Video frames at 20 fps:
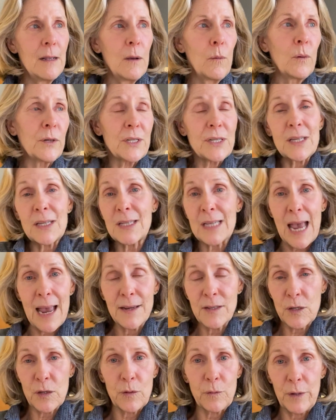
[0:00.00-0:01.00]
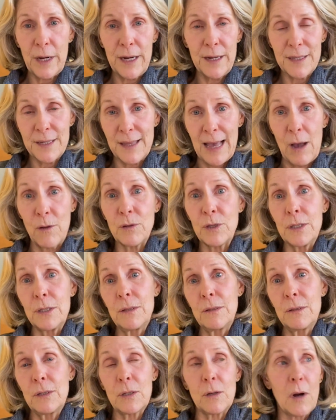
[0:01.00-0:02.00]
What's the size of the race?
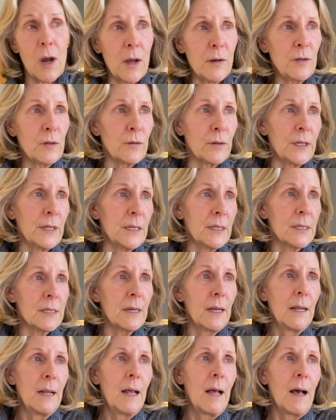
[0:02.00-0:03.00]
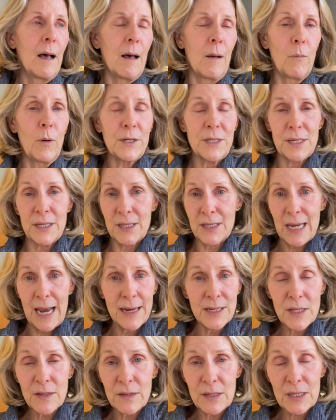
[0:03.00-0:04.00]
Thousands or hundreds? What's the
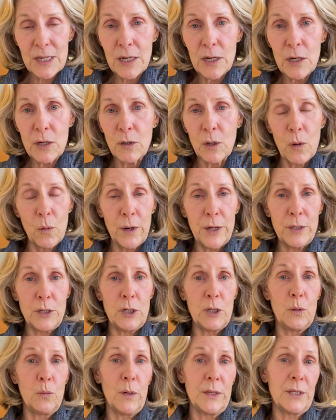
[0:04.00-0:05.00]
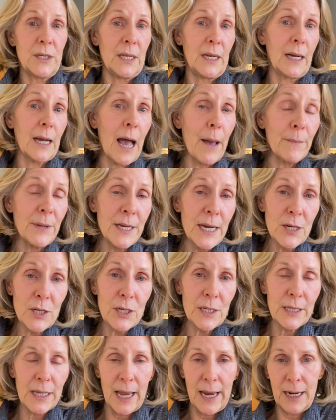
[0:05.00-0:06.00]
size of the city you're going to? What's the
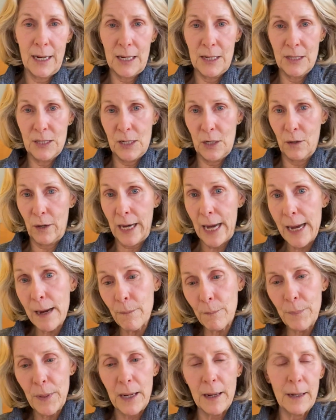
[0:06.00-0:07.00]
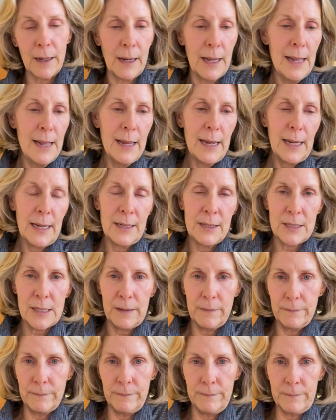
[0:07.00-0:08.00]
accommodation like? Is there camping? Is
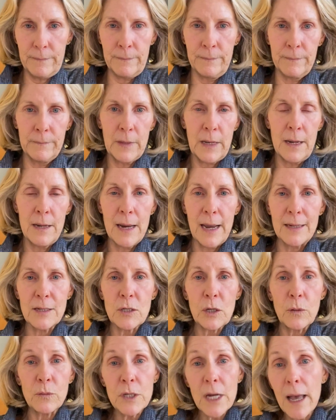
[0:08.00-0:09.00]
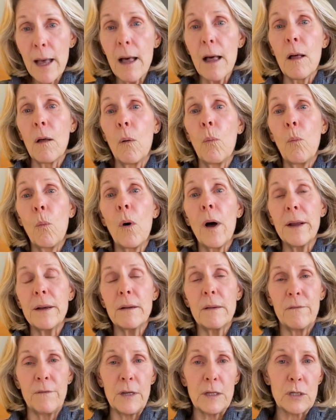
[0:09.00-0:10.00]
it a nice hotel?
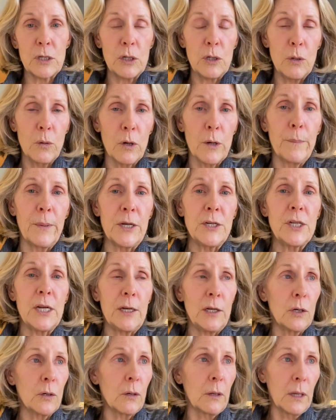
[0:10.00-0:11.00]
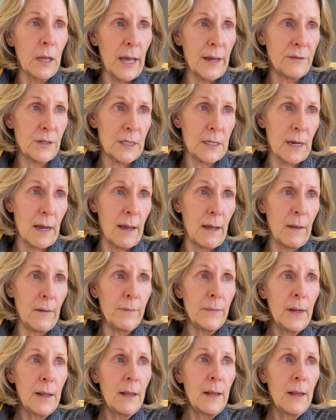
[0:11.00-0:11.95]
What fits your budget and your lifestyle?